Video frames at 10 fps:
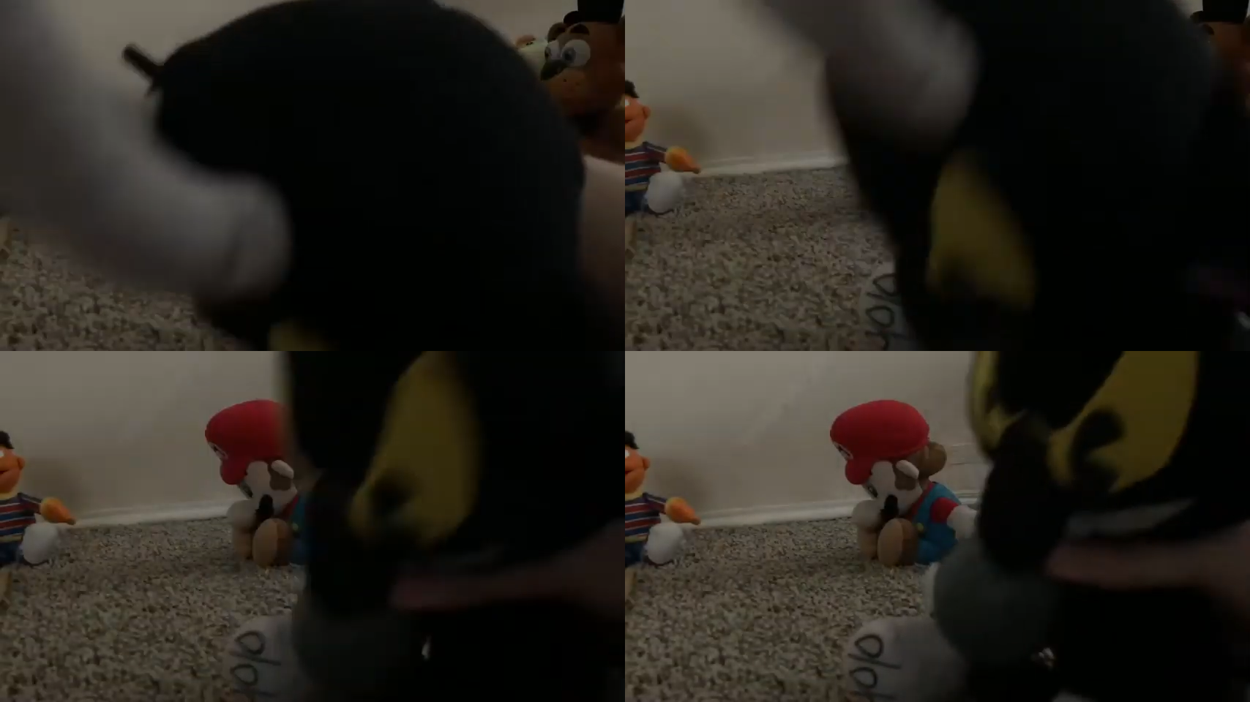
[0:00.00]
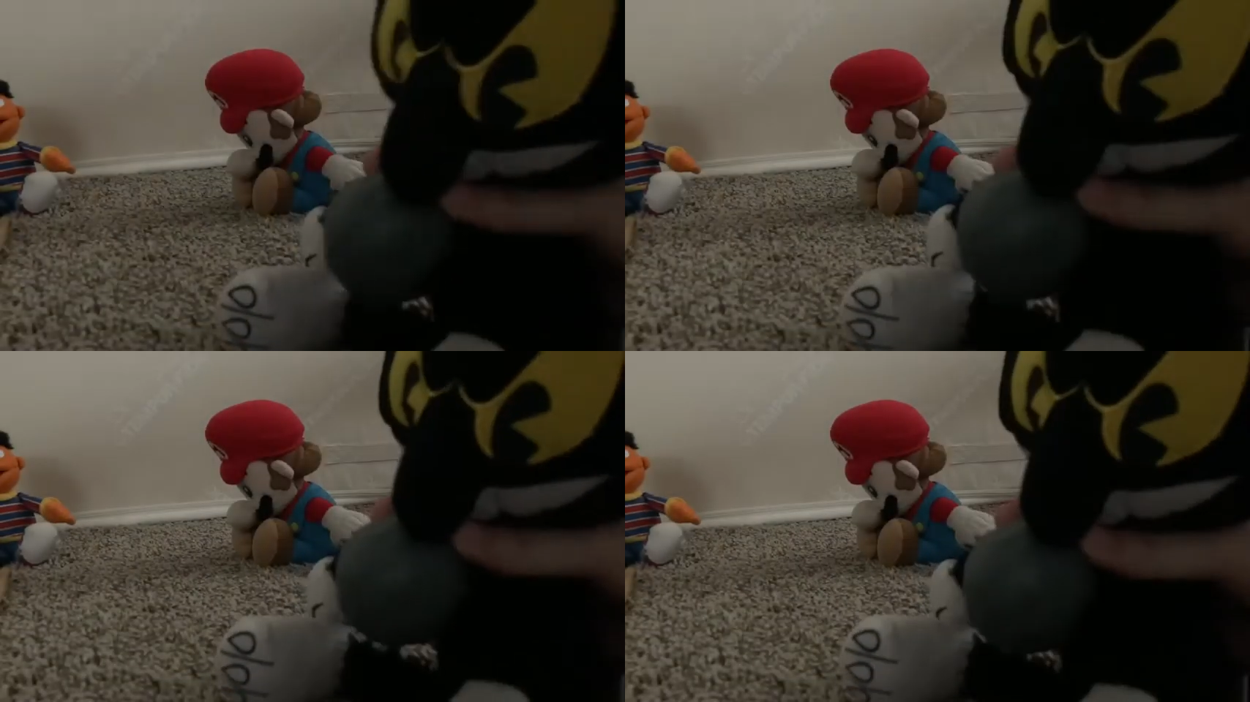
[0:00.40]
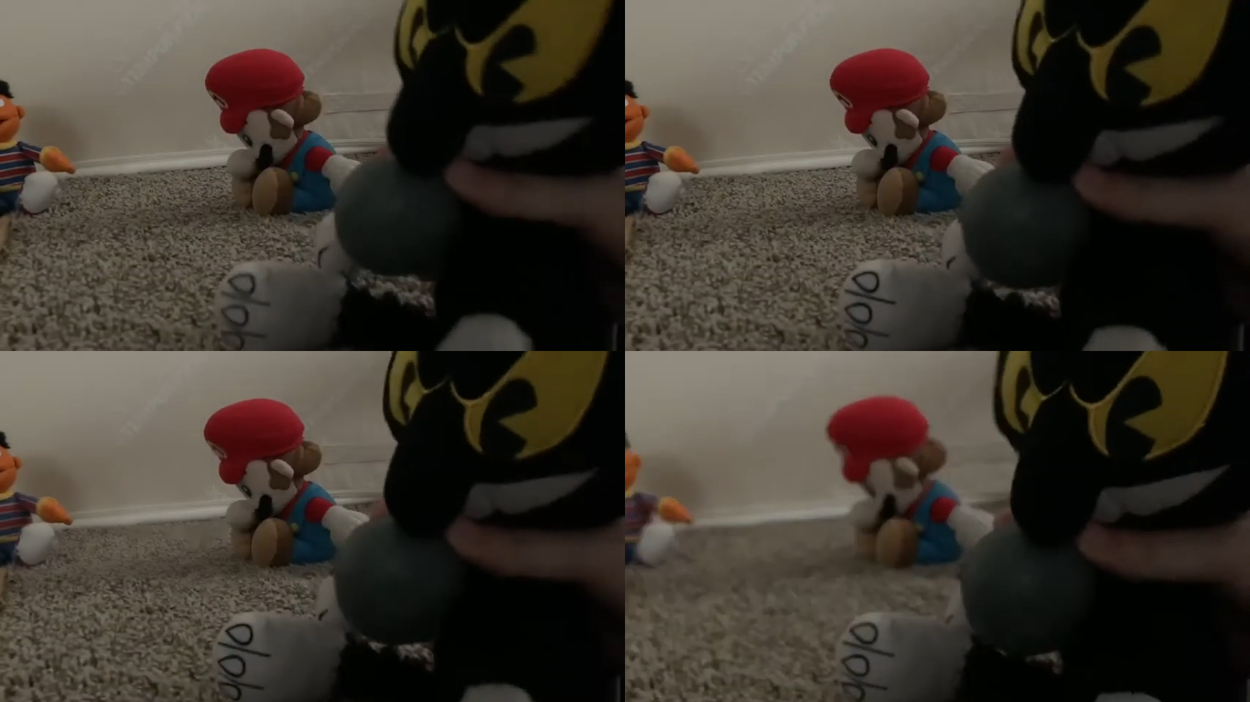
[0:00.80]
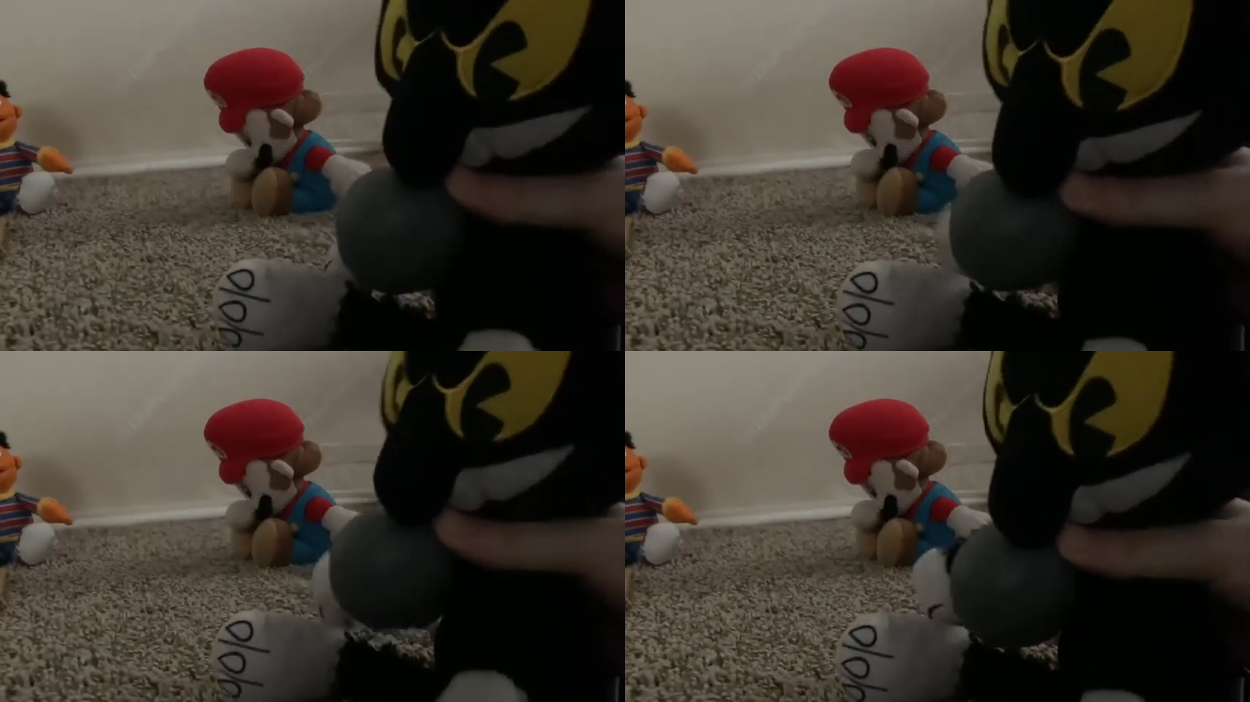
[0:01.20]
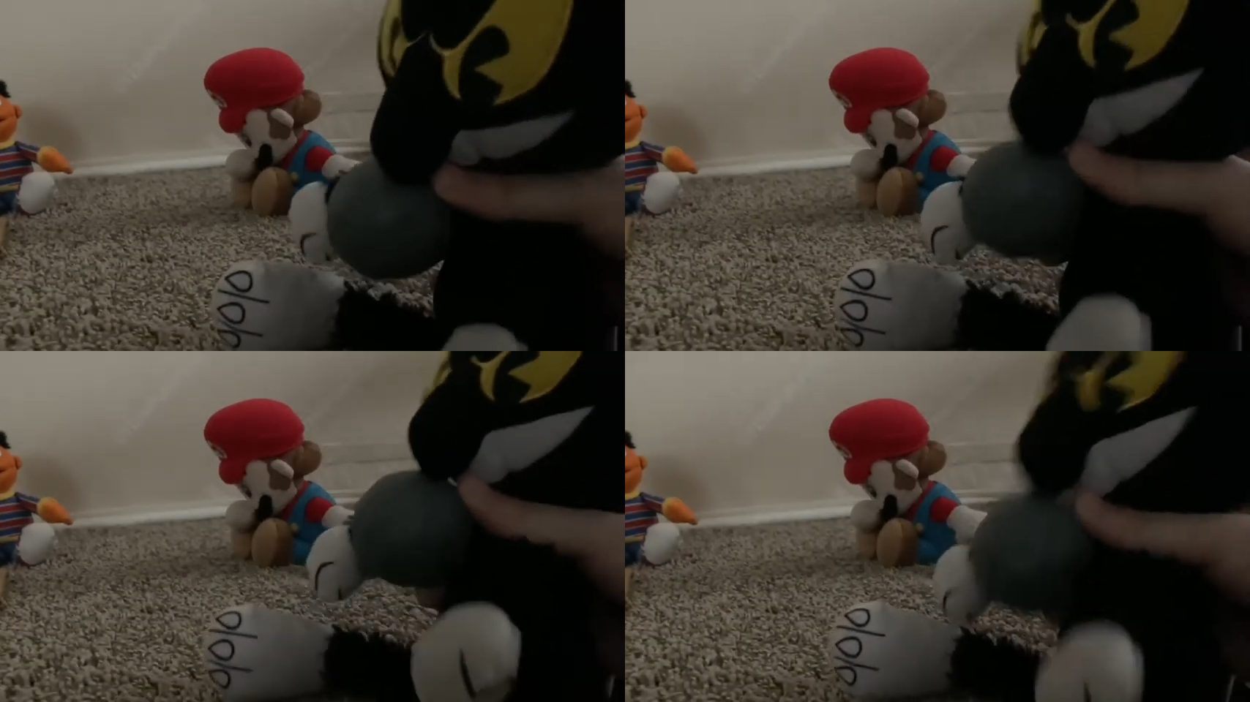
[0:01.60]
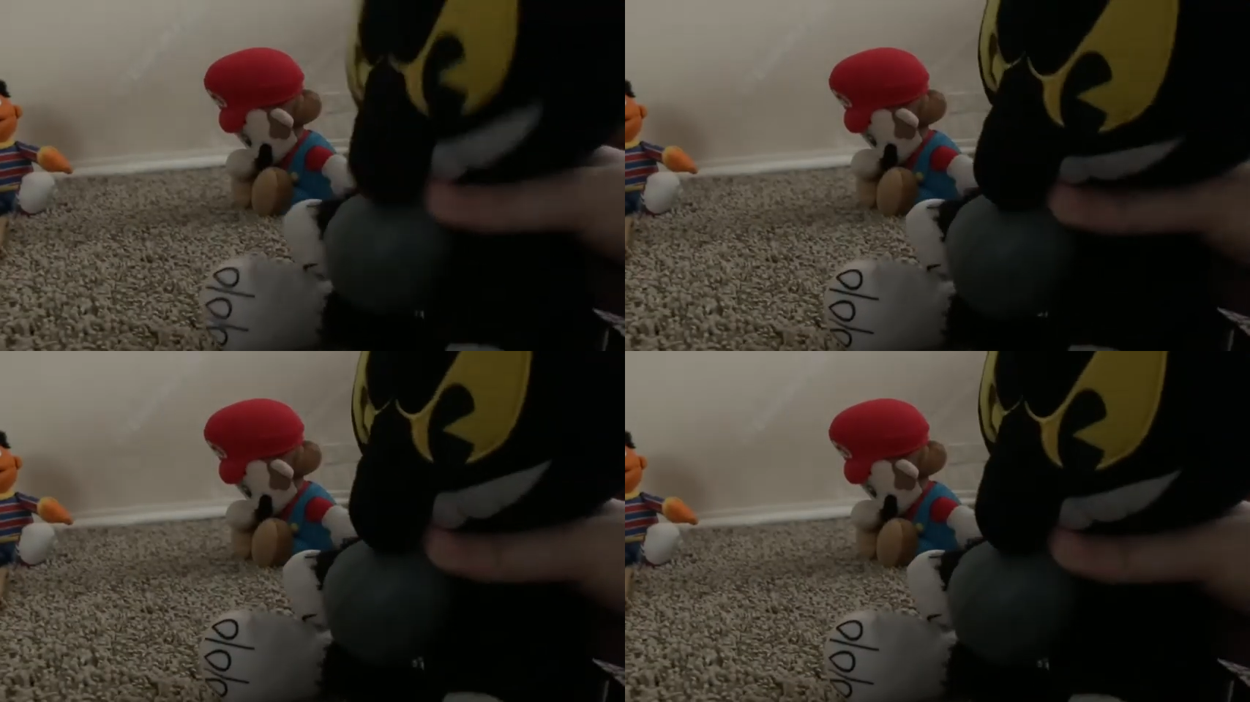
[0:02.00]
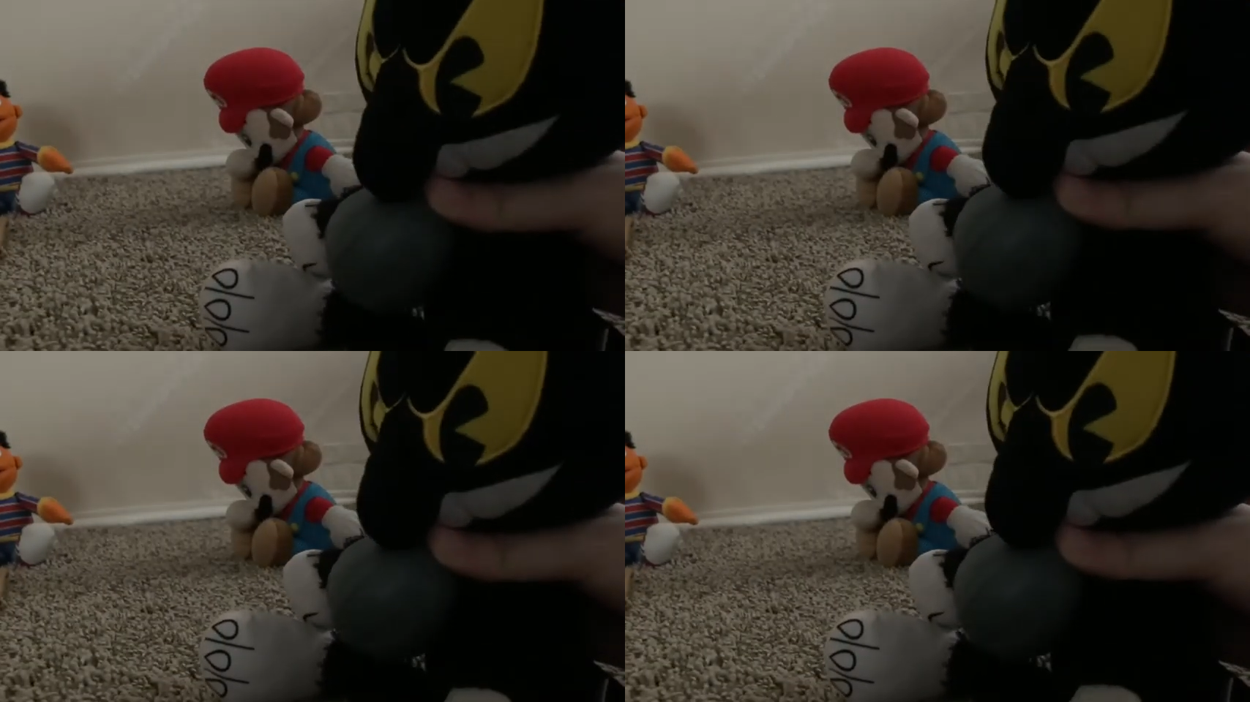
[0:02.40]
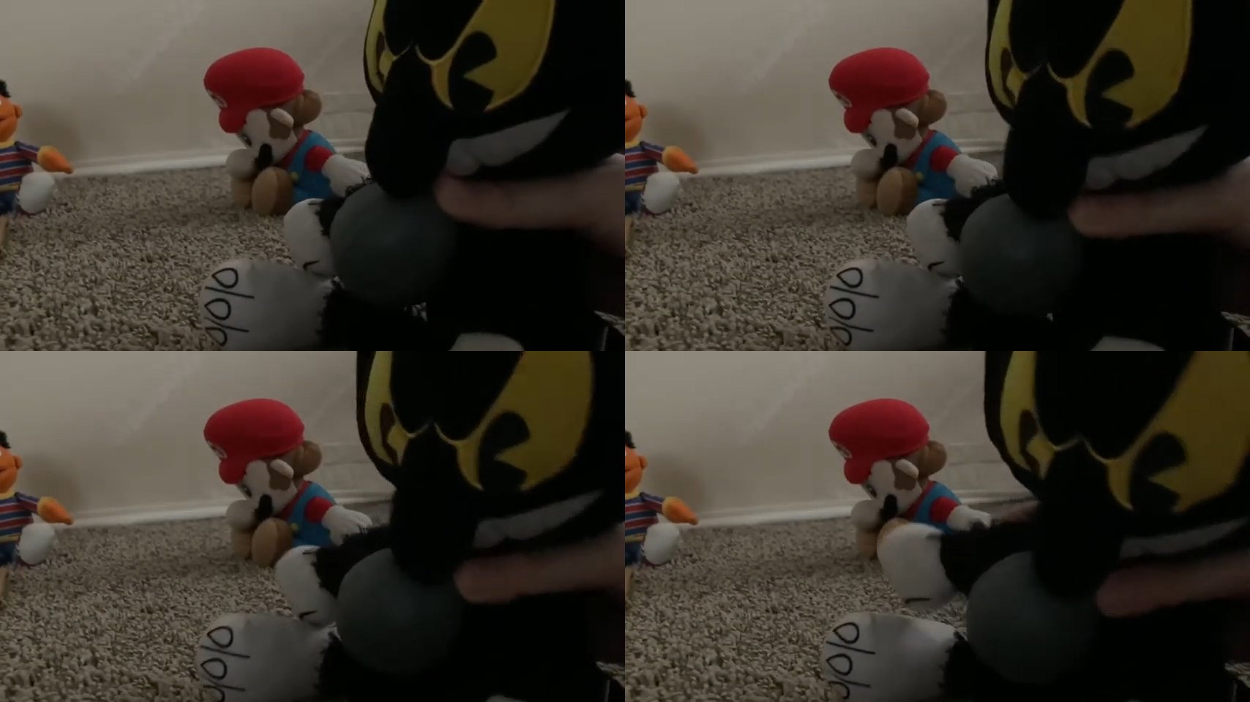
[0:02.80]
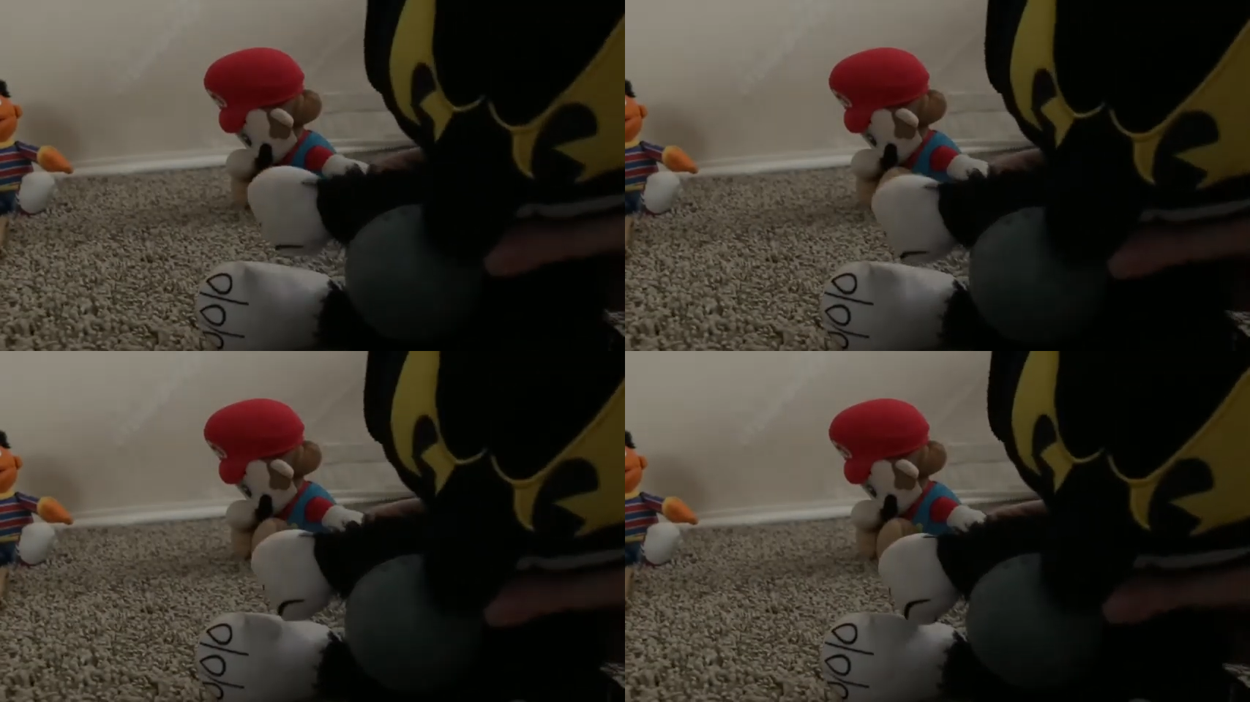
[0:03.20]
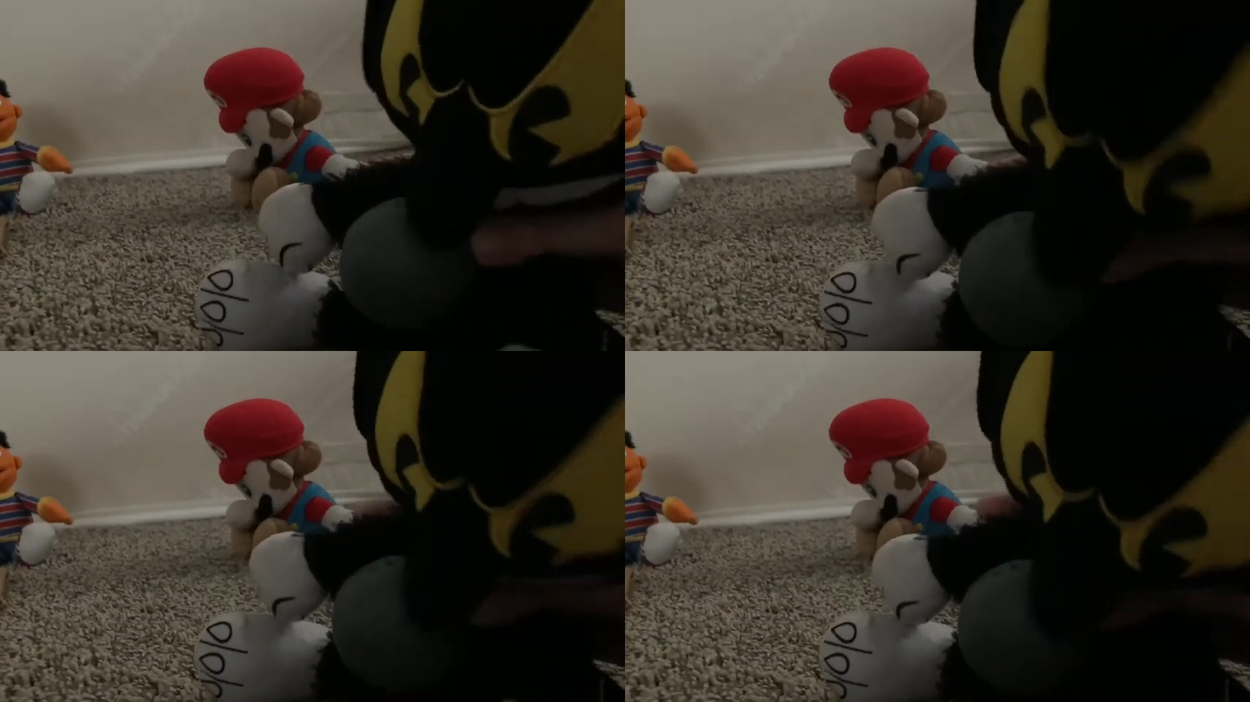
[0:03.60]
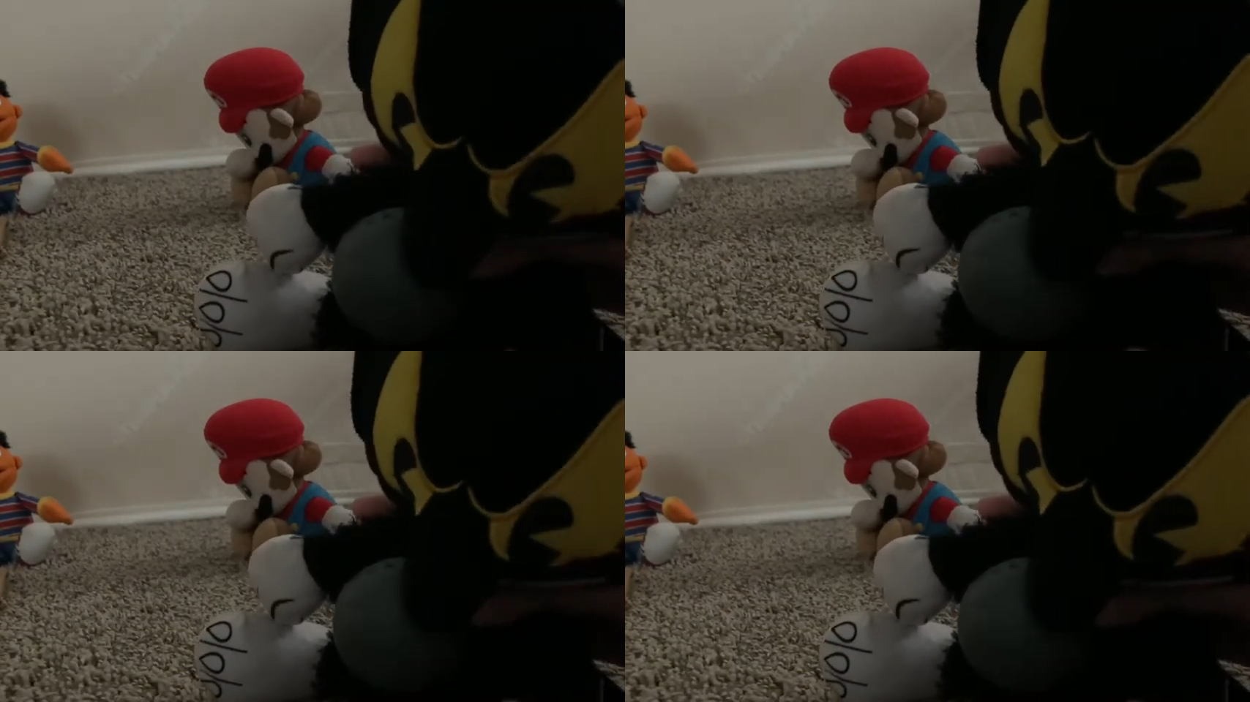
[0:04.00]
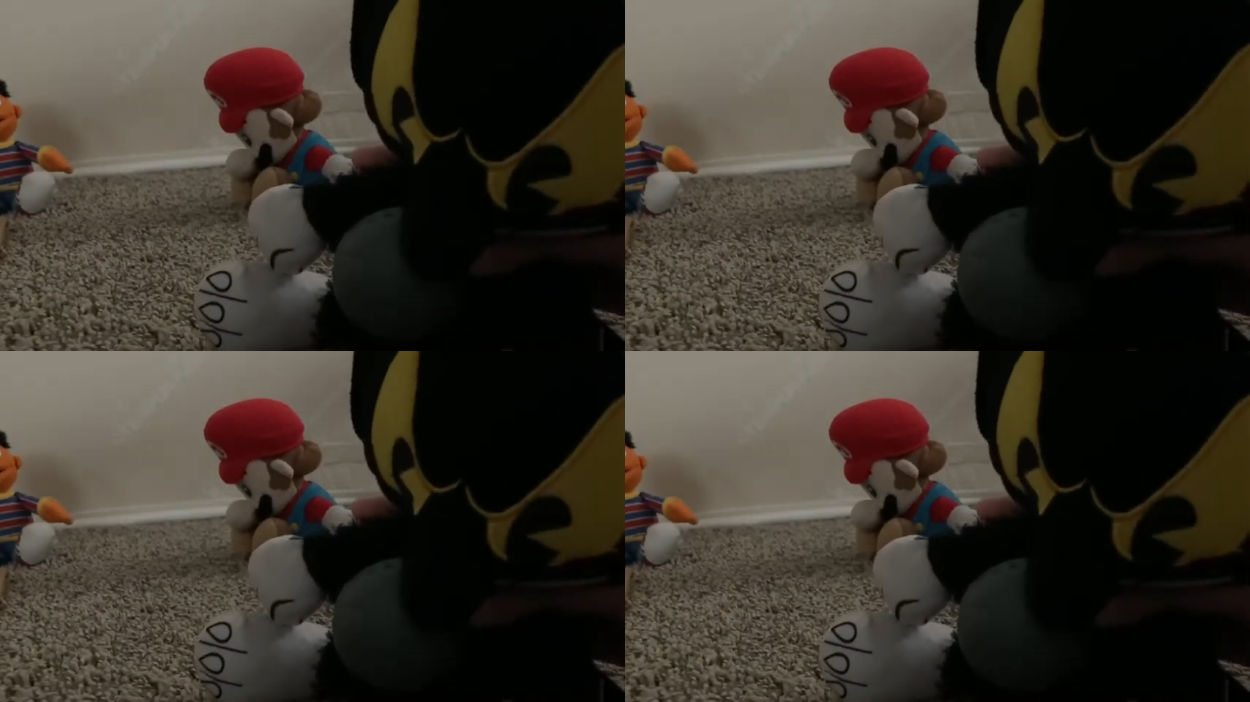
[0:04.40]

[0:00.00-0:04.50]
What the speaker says: Nobody's mouth can be seen.